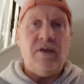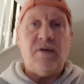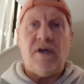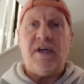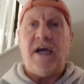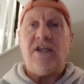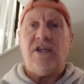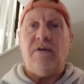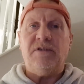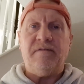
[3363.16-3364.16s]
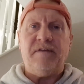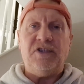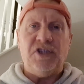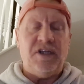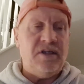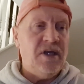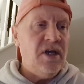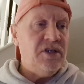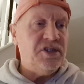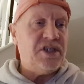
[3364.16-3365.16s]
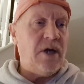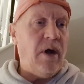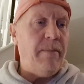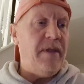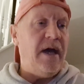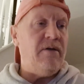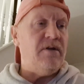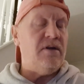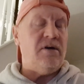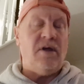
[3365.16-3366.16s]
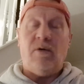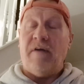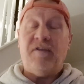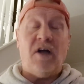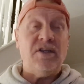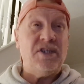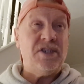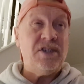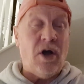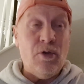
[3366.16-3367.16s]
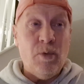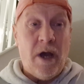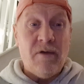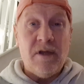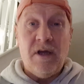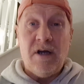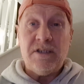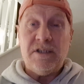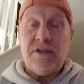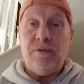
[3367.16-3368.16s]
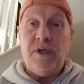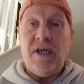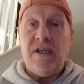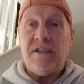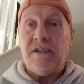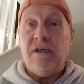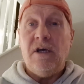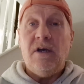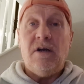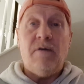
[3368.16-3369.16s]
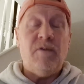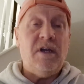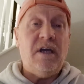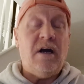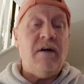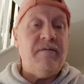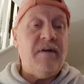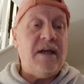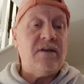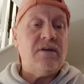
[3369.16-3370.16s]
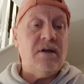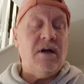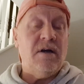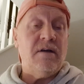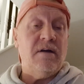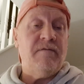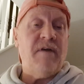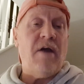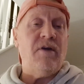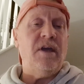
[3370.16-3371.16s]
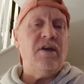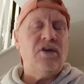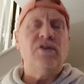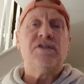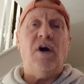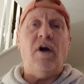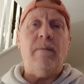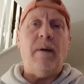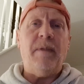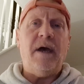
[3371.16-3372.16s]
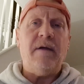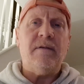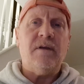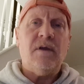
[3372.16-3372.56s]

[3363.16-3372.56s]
you're going to catch loads of fish in. Just go up there, and although I've done so well the last 2 years, I've had a very good time up there.